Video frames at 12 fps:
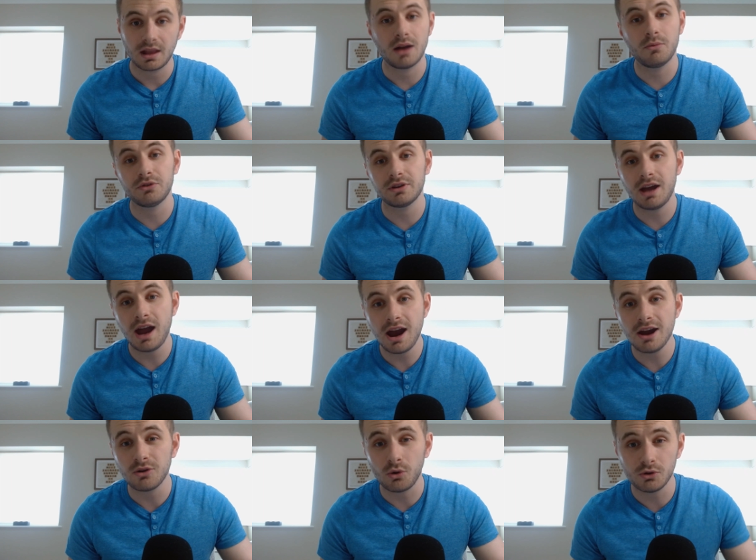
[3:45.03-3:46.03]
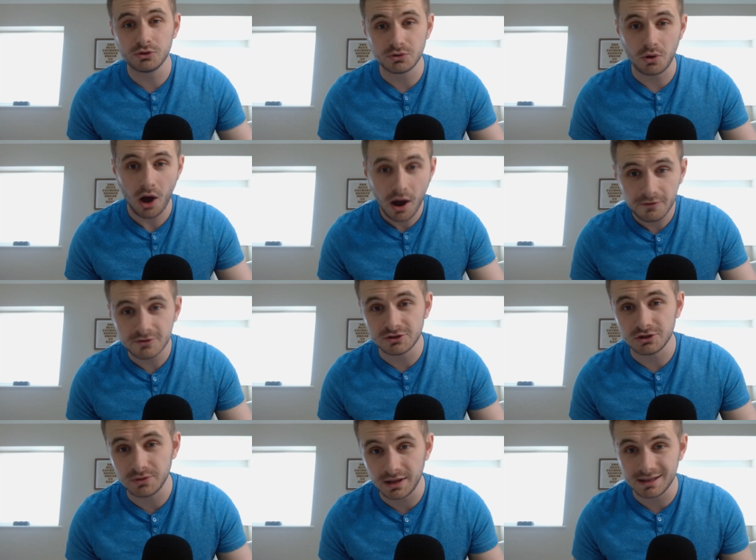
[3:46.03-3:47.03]
And what the card also offers
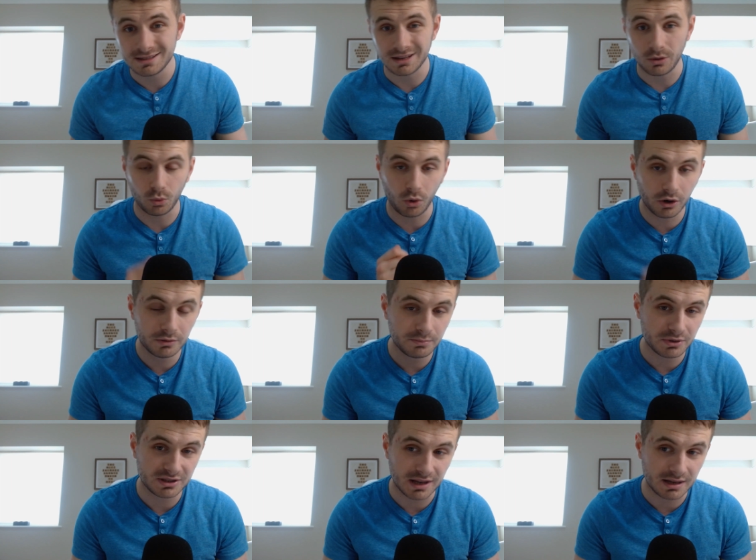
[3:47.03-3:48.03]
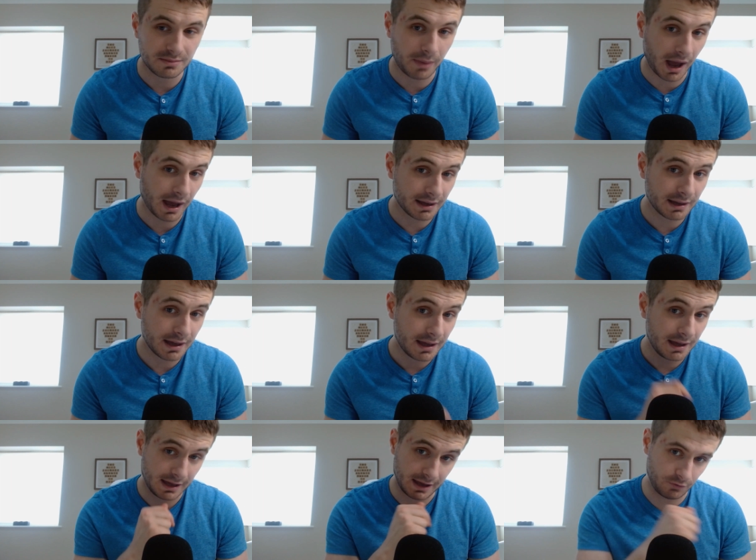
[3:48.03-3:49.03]
you is 1% back
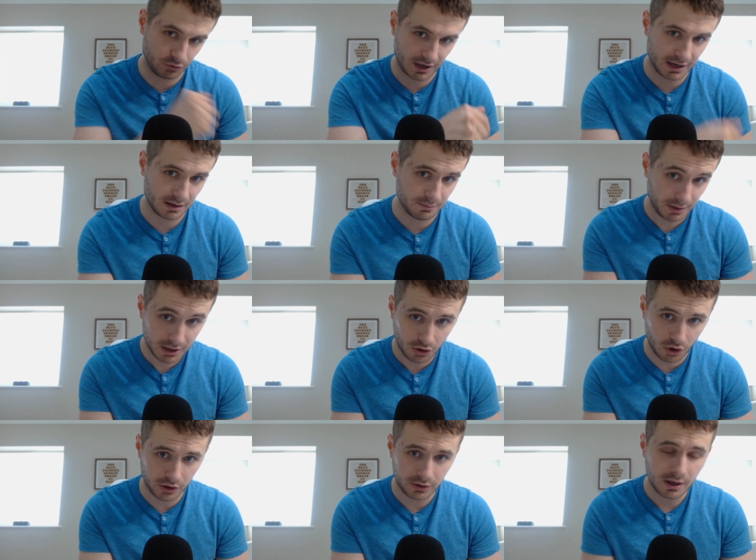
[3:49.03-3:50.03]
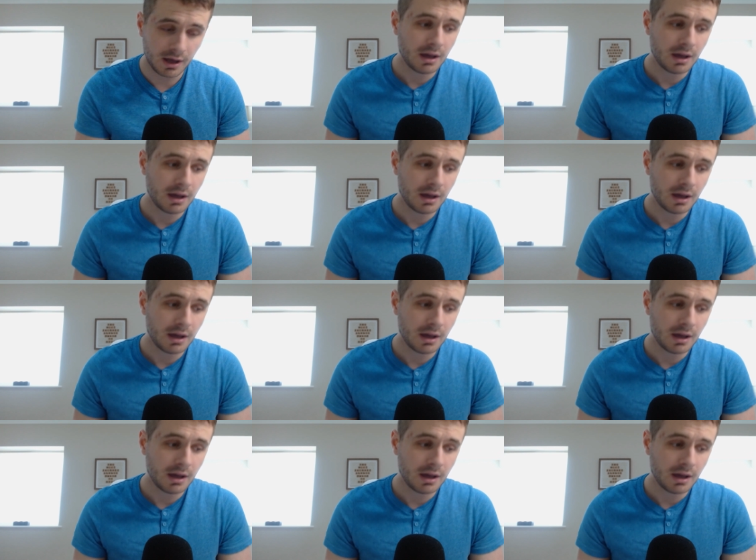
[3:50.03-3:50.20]
if you take it in Bitcoin,